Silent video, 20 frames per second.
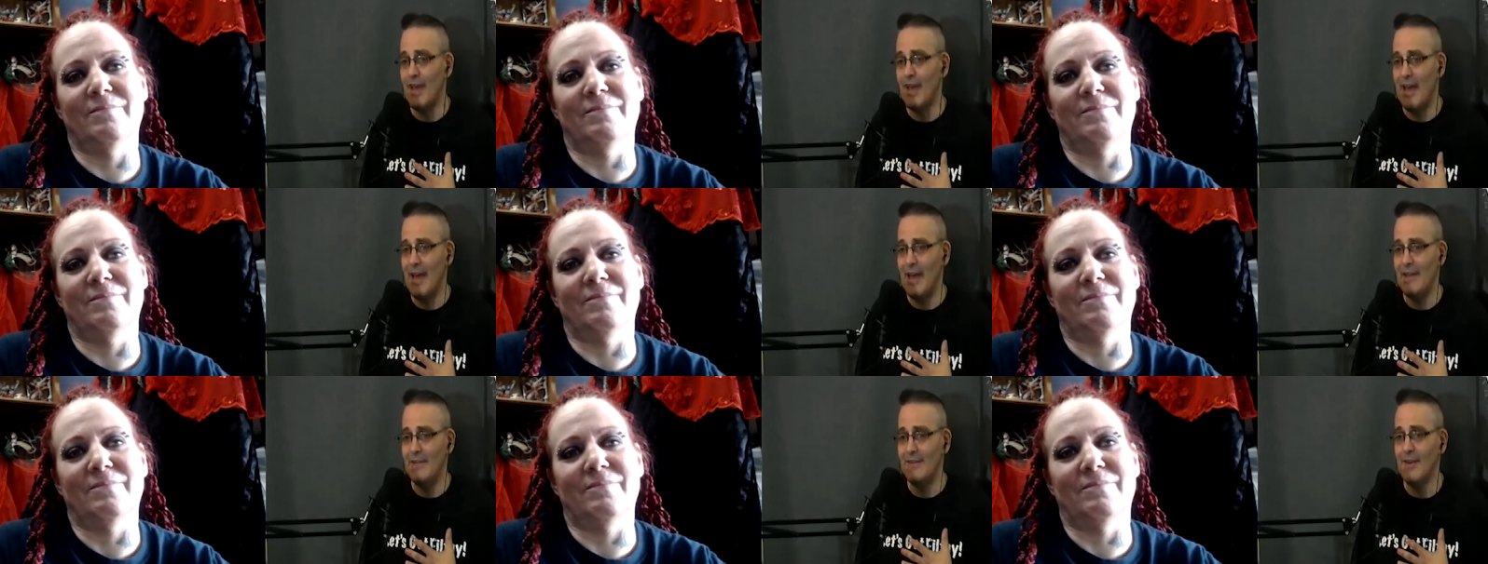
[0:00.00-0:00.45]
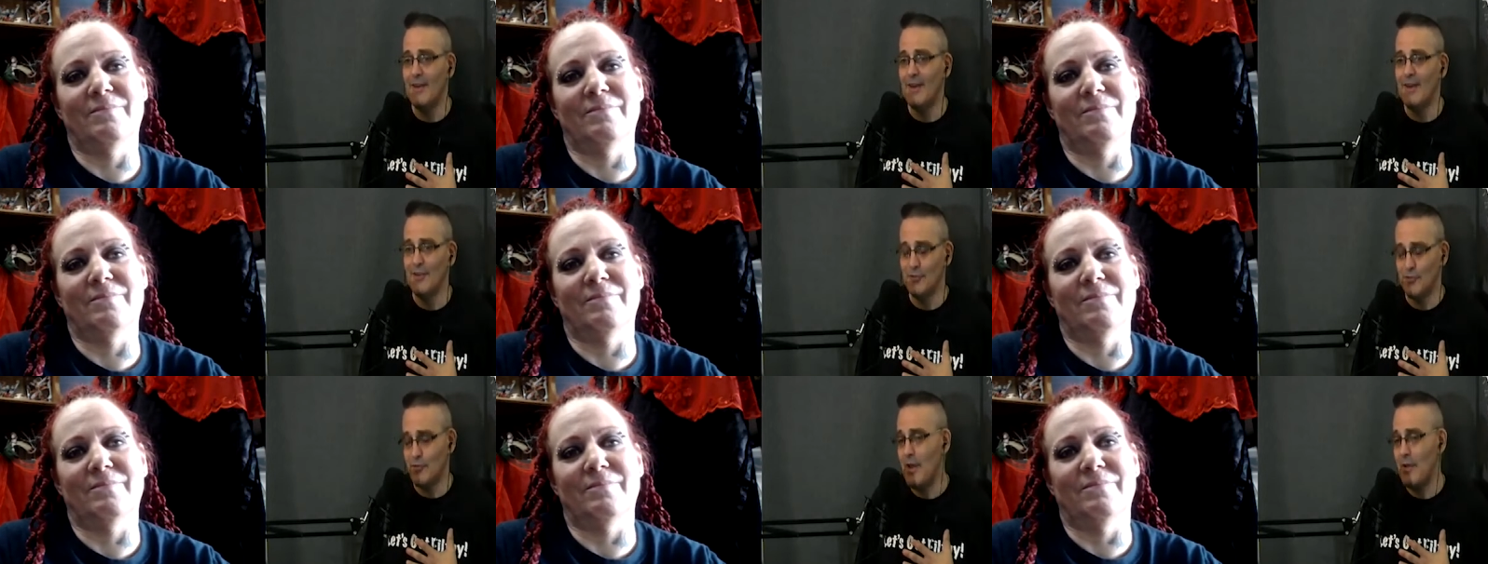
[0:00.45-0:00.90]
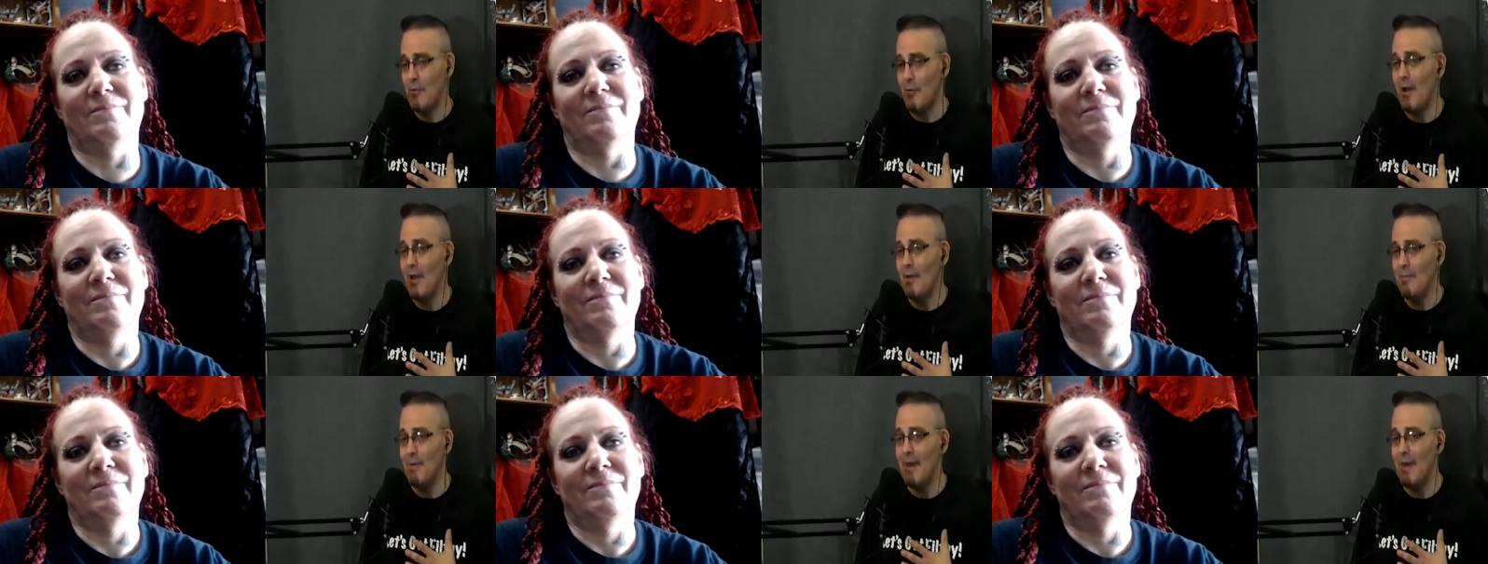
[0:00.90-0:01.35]
Speaker 1: and straight
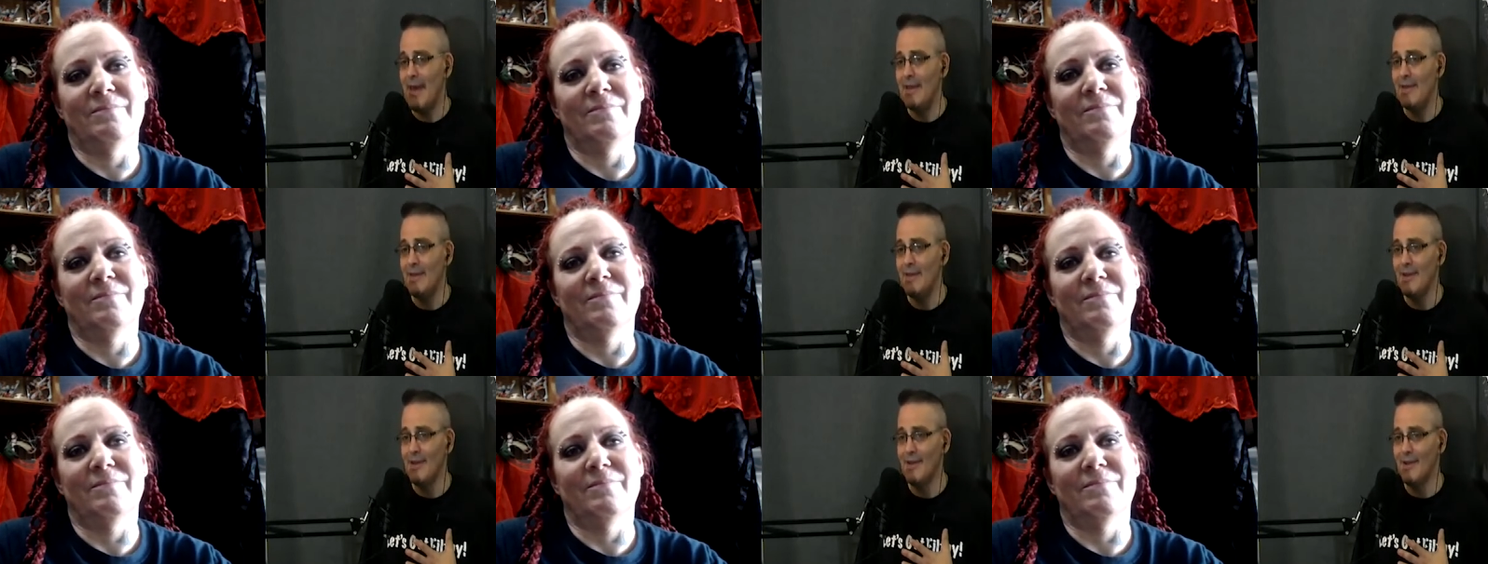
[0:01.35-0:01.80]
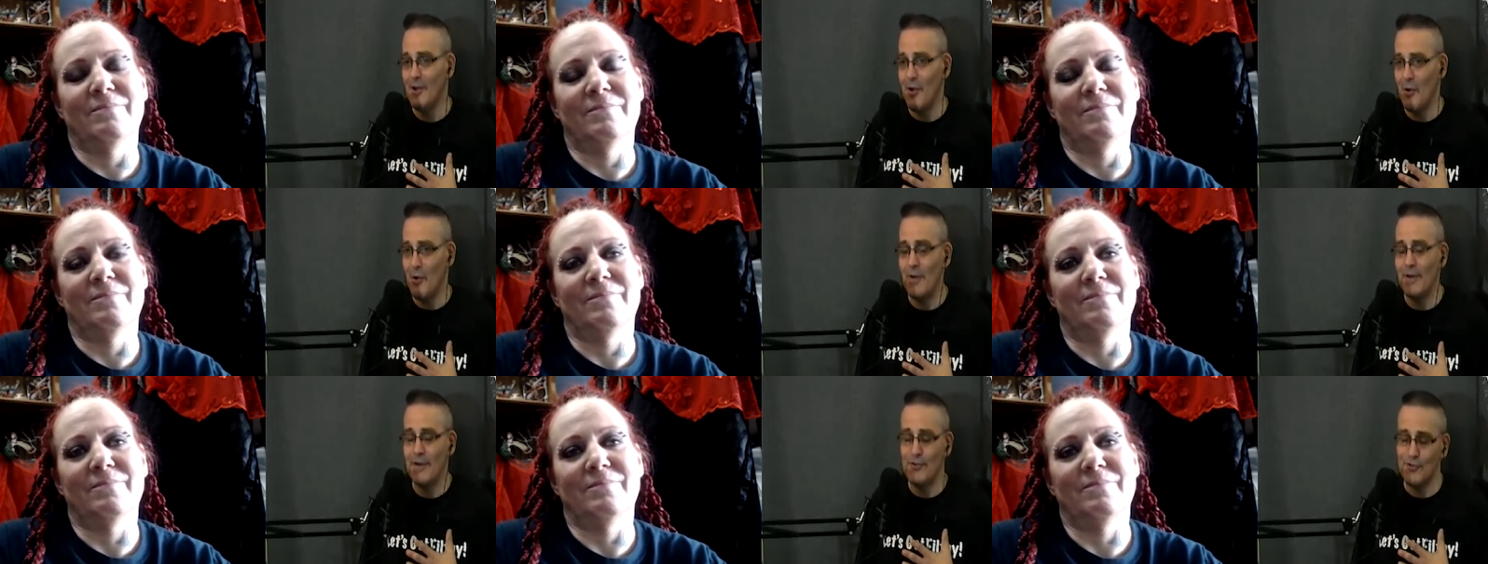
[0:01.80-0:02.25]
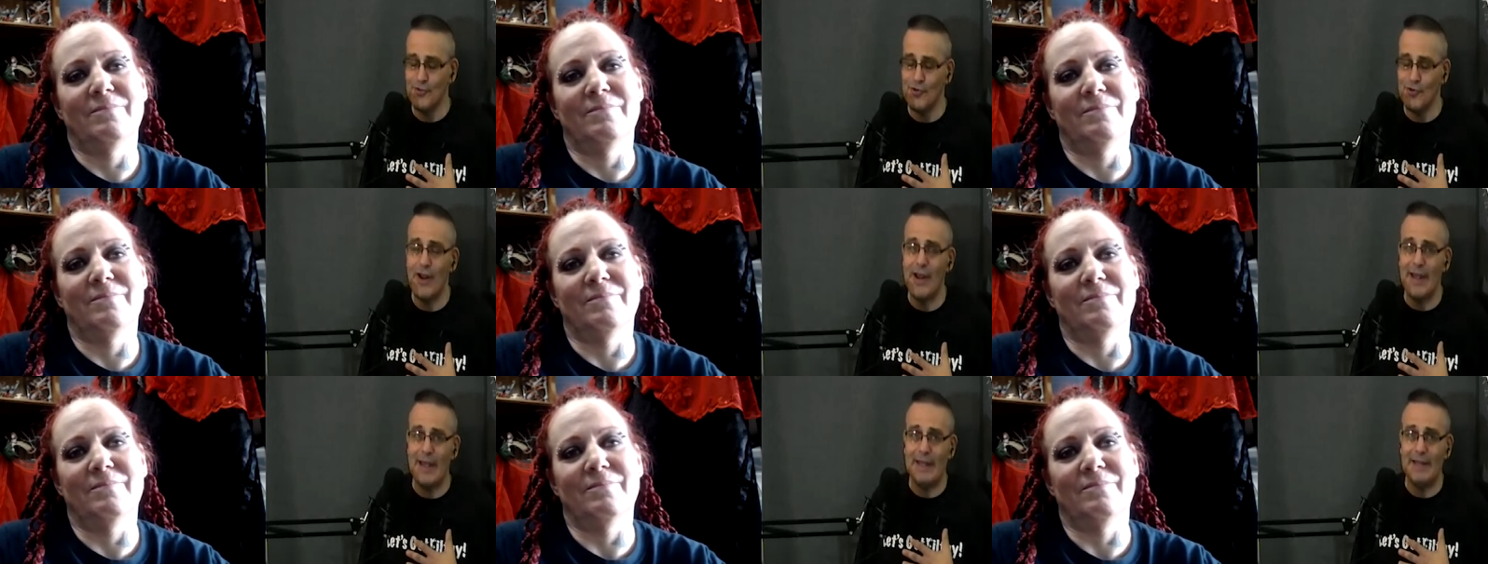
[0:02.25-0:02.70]
white men go on a
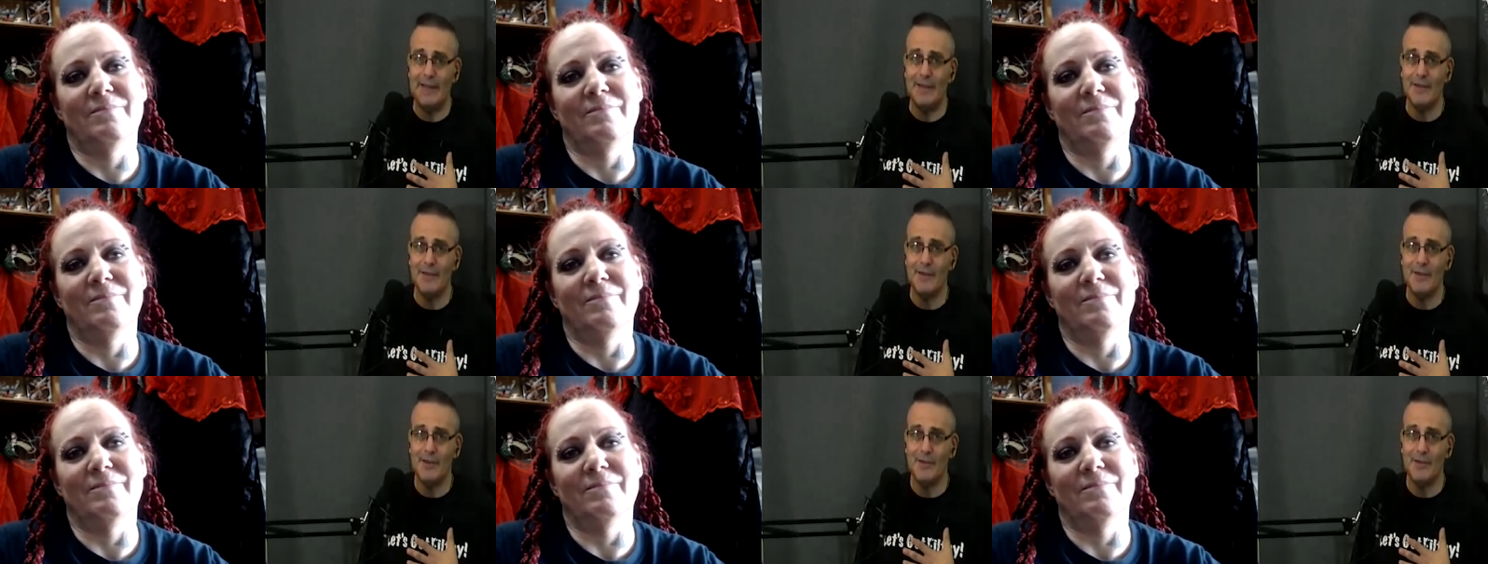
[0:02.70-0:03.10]
train